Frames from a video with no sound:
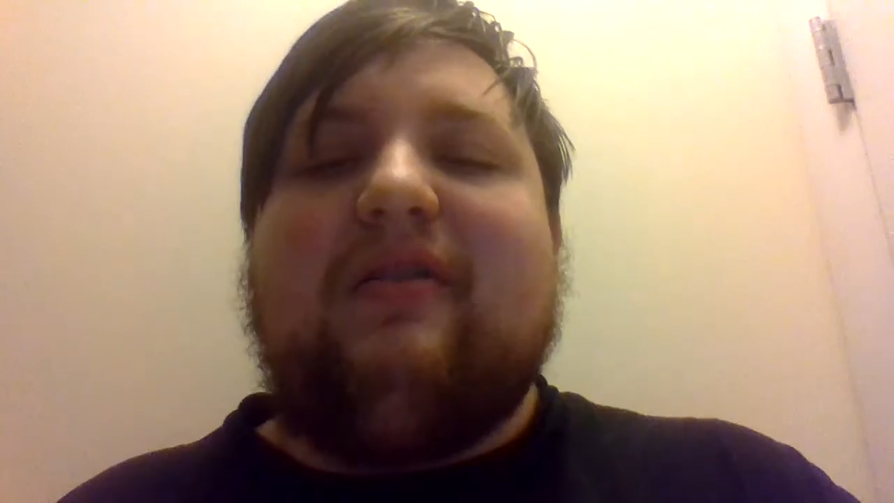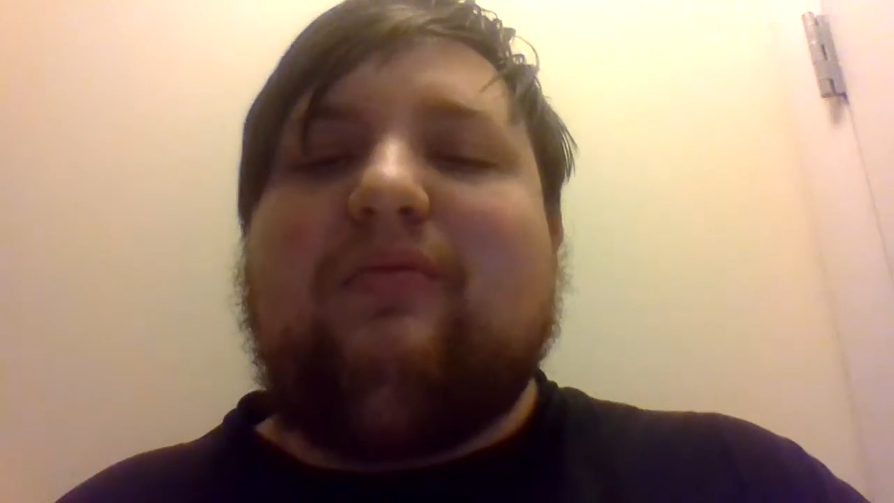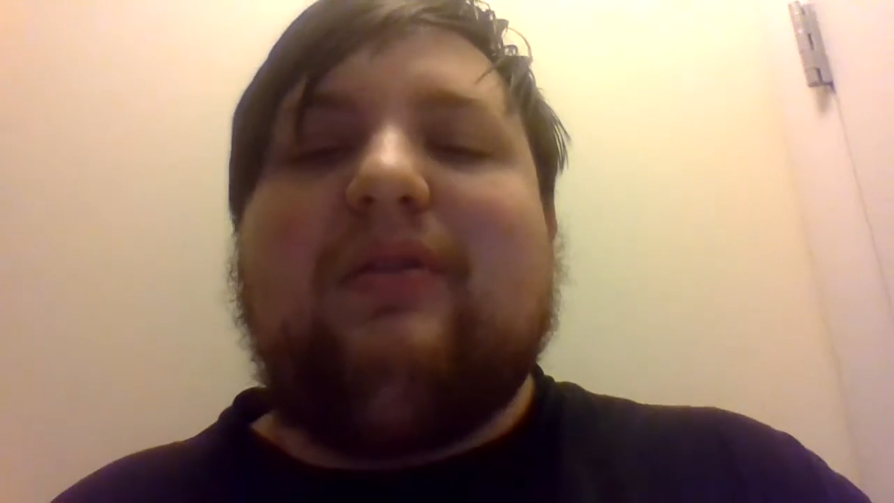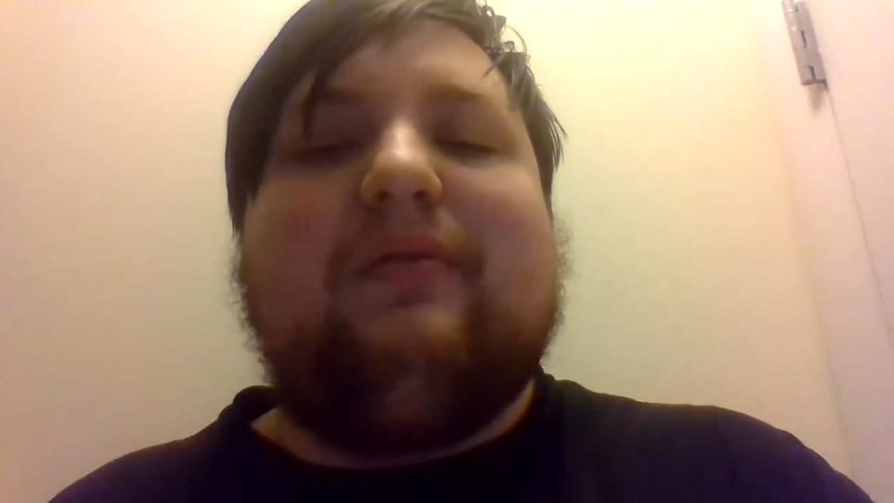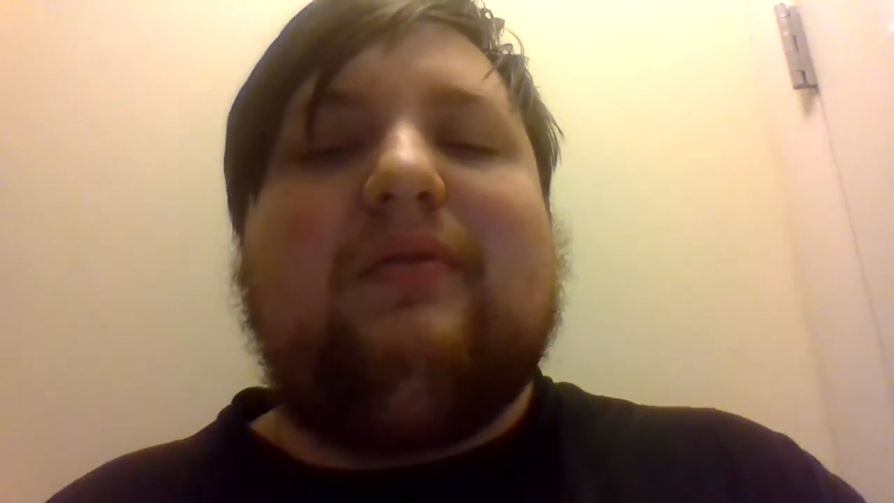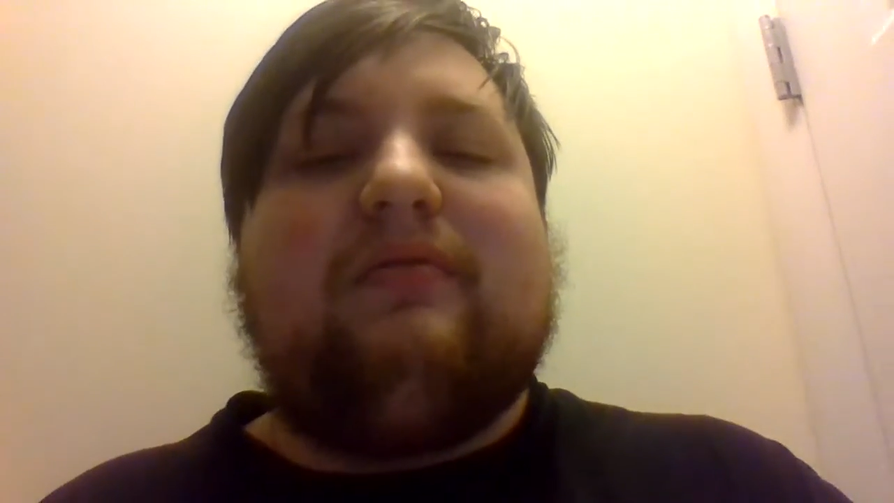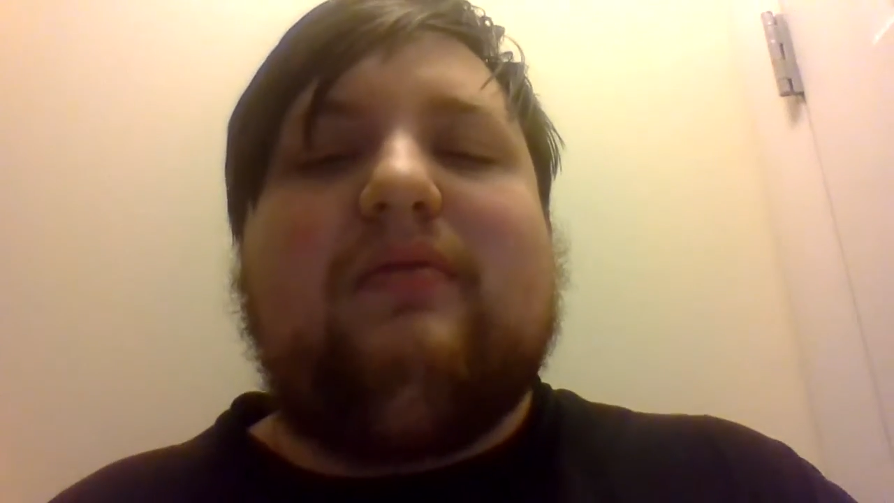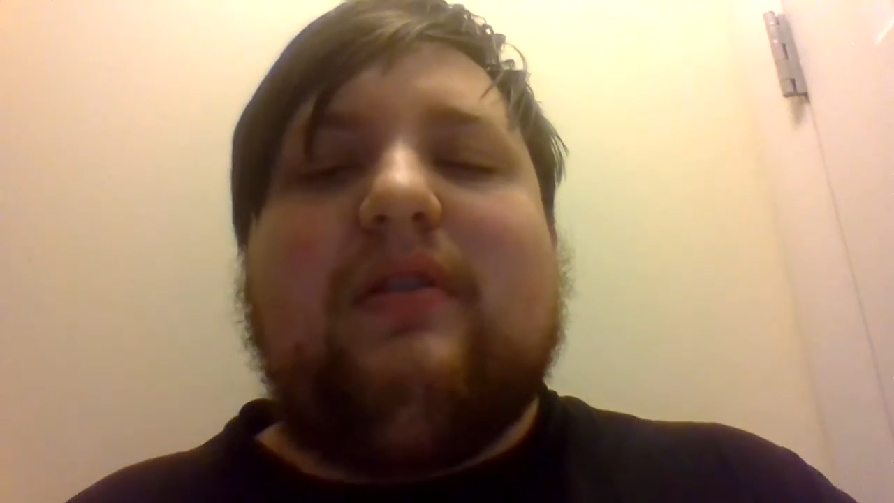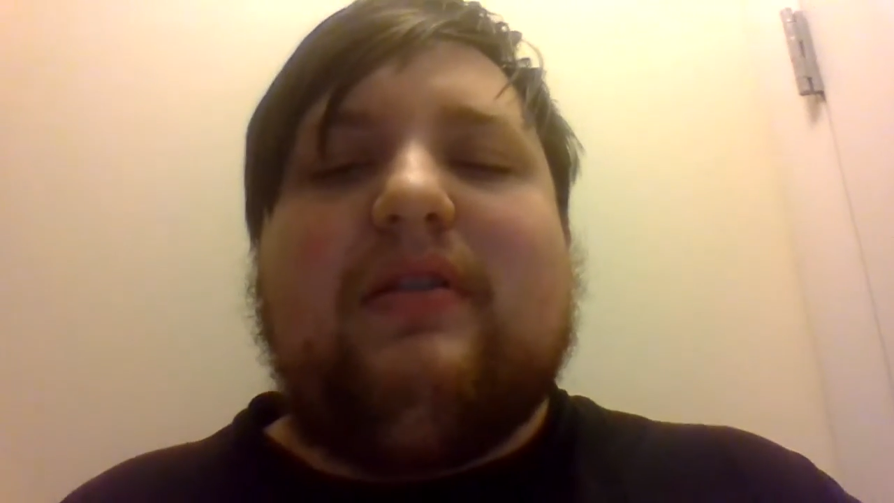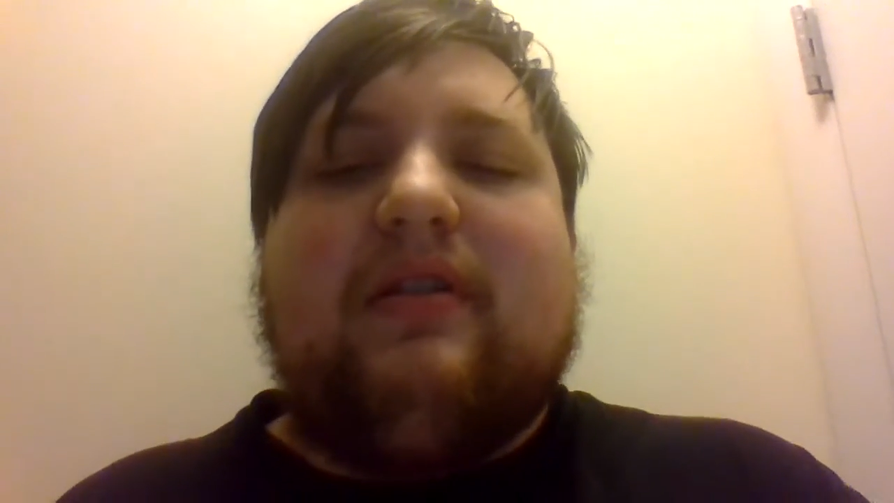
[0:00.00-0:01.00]
What
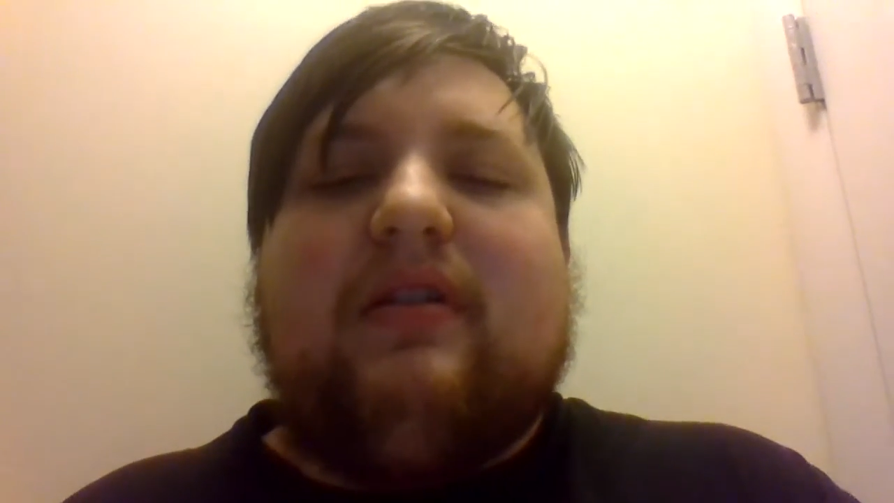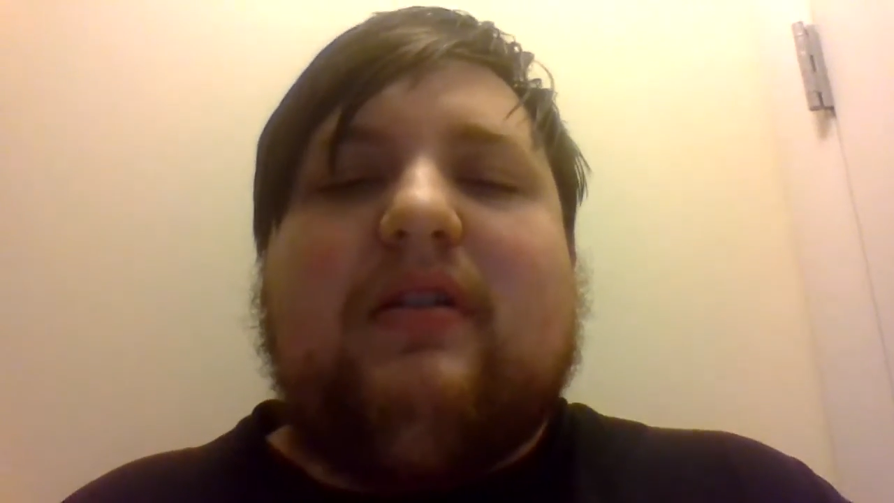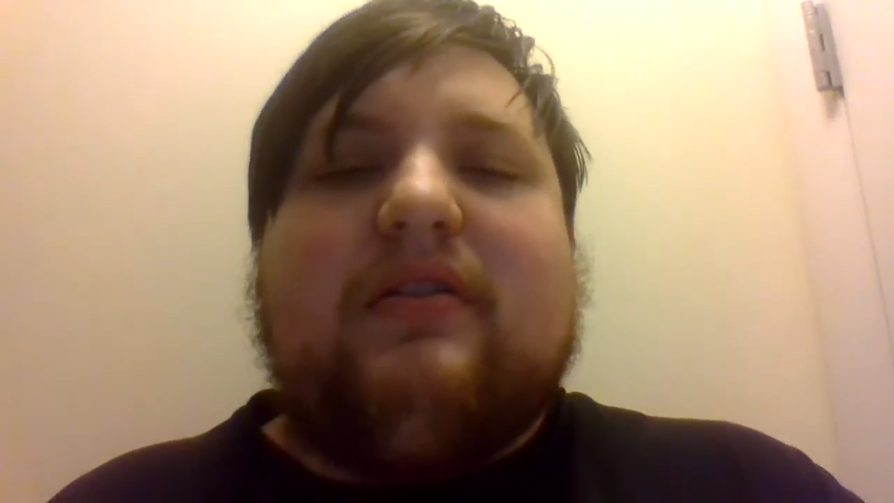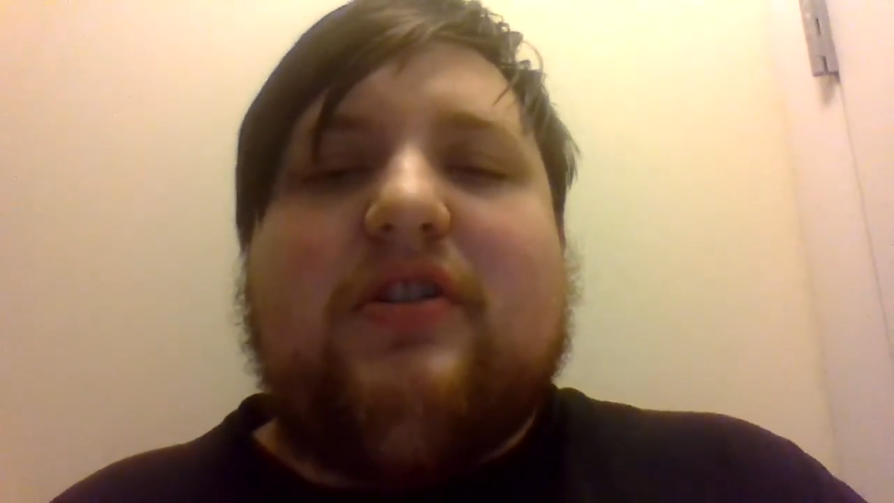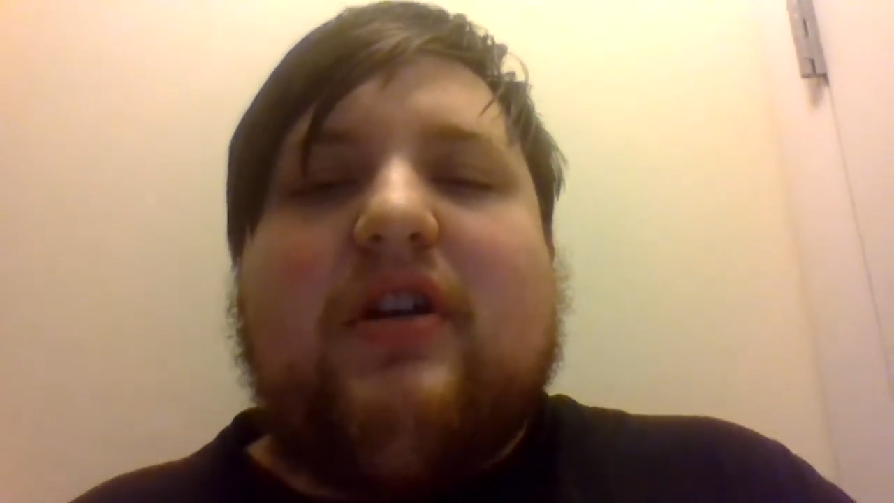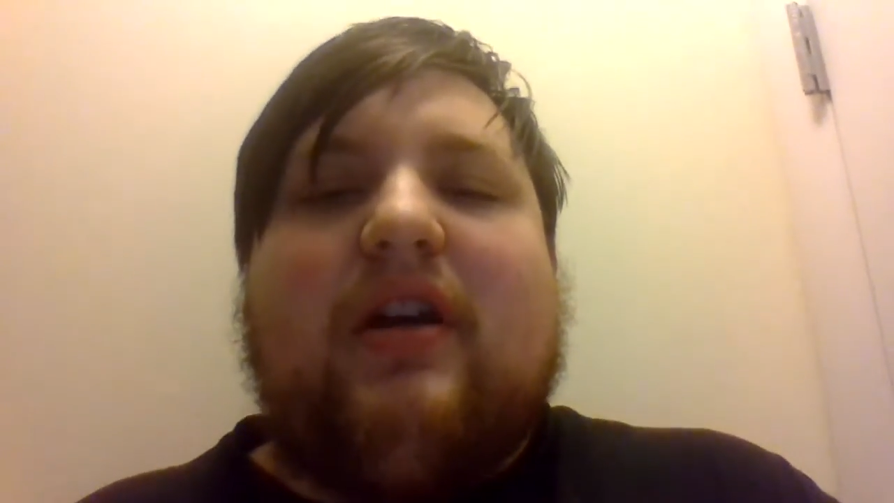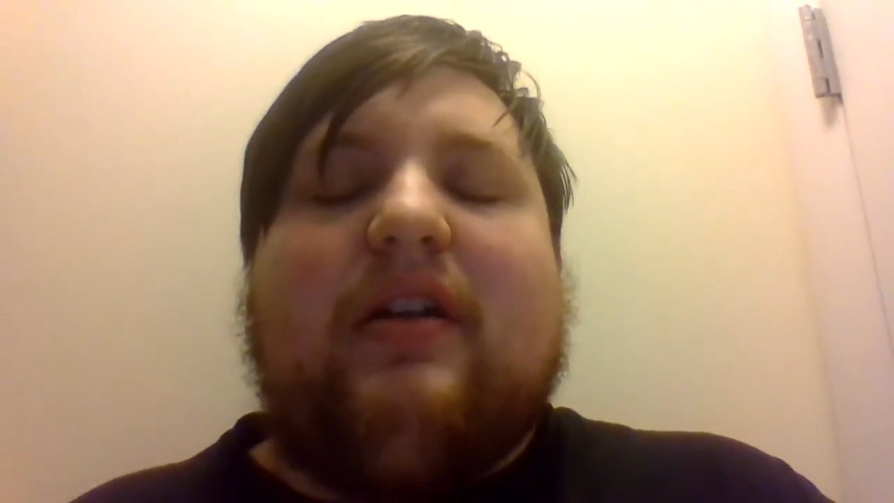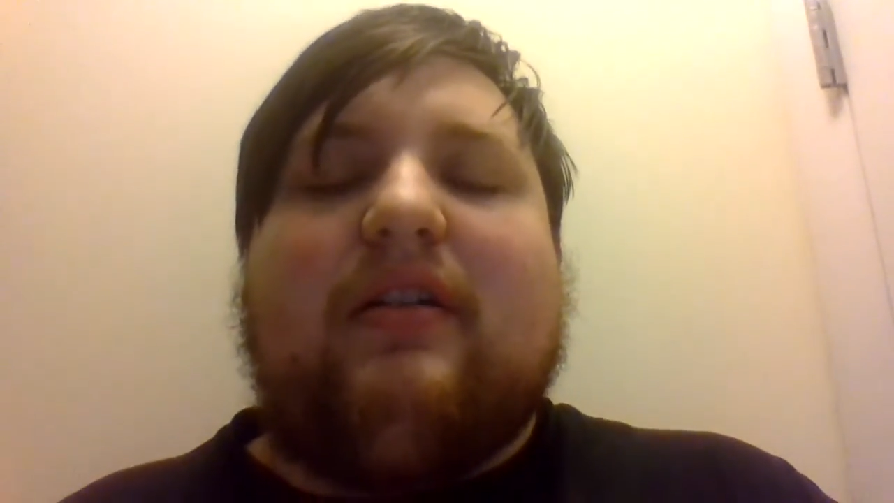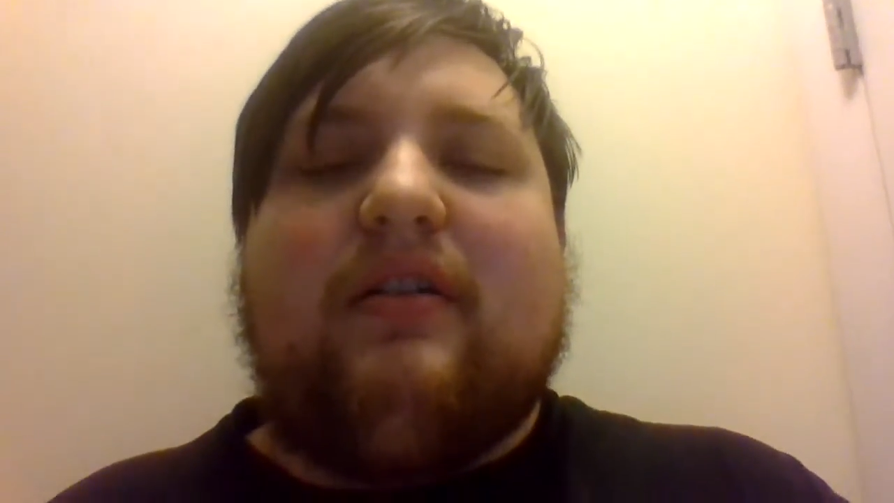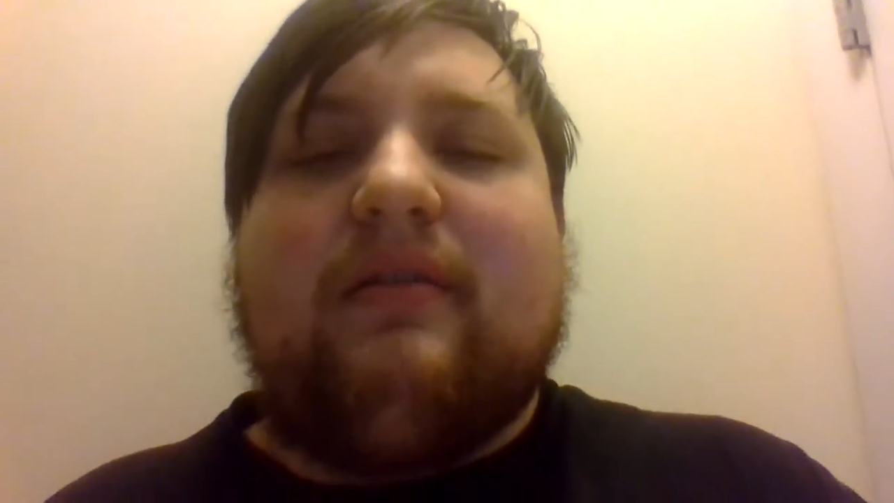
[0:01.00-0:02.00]
will
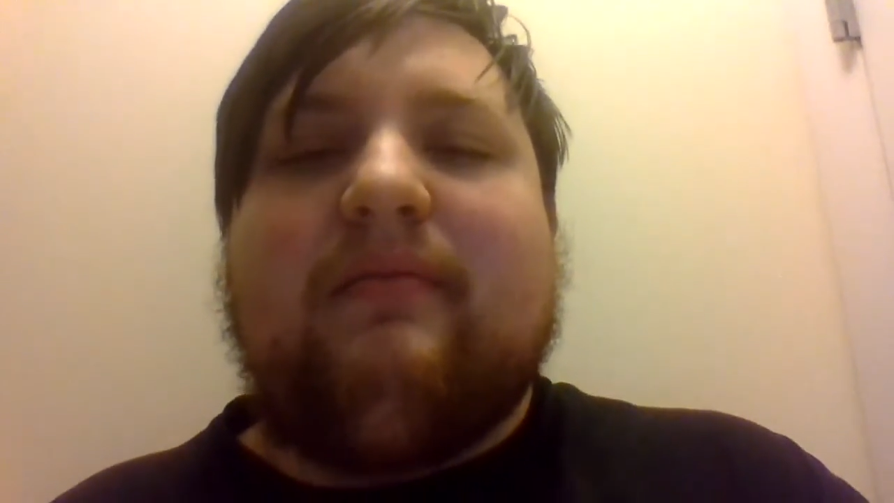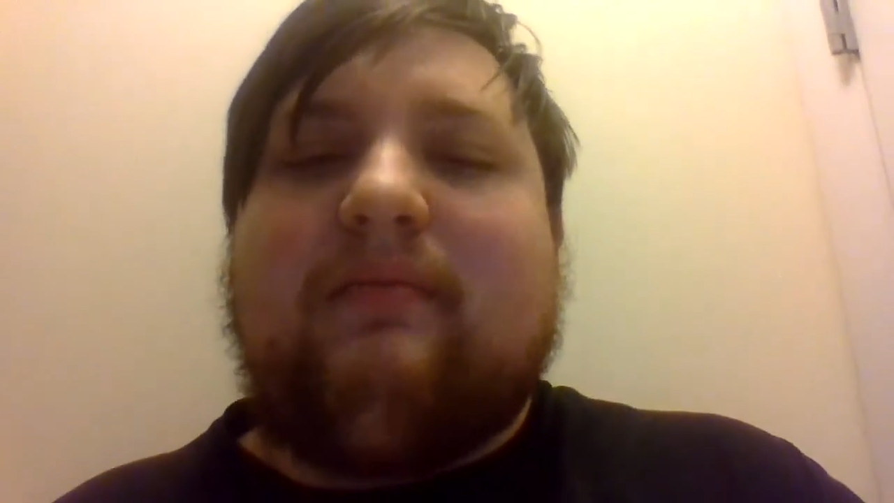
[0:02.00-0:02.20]
China,